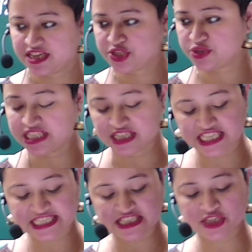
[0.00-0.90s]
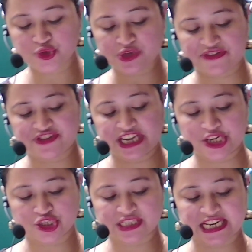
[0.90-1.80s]
So these are the 2
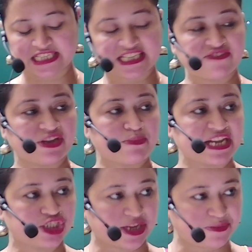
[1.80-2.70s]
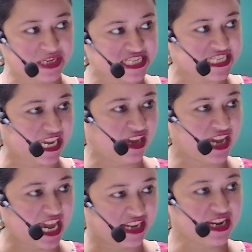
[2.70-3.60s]
definitions that is given by J.B. Say
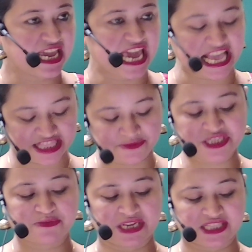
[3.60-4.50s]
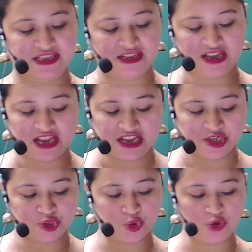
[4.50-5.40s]
and Adam Smith.
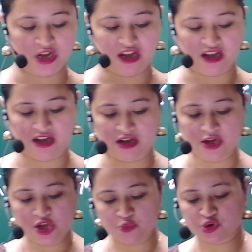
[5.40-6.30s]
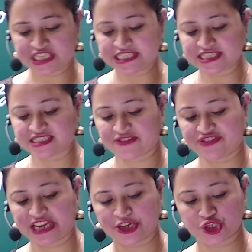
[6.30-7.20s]
So what is this
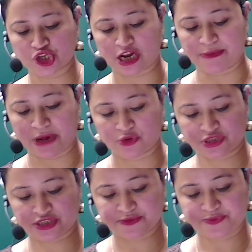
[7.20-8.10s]
definition all about?